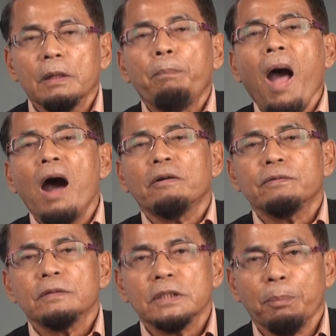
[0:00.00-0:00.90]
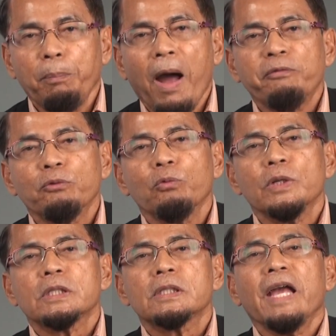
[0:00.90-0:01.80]
path, the path
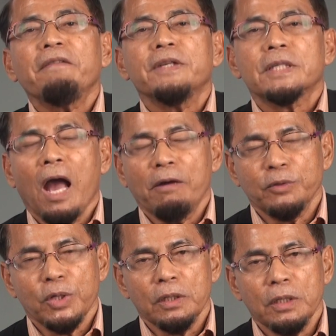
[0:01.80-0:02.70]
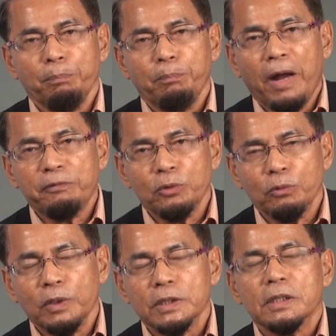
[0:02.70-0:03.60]
towards self-discovery, the path
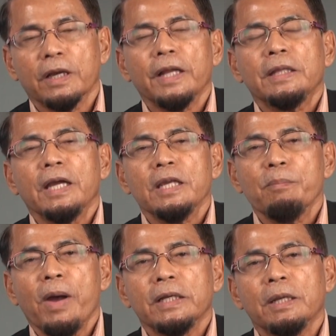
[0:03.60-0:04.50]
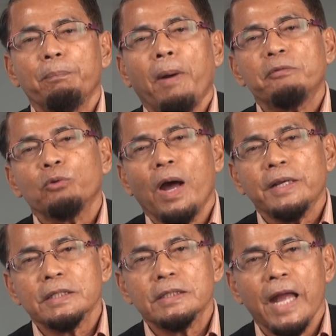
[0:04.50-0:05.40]
towards greater iman, the path to
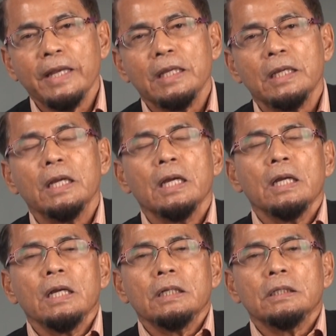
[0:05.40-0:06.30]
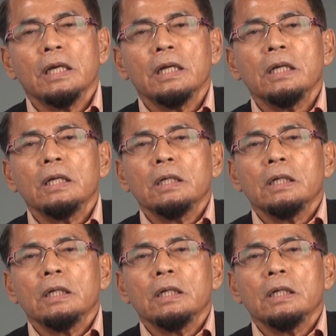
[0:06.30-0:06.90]
understanding the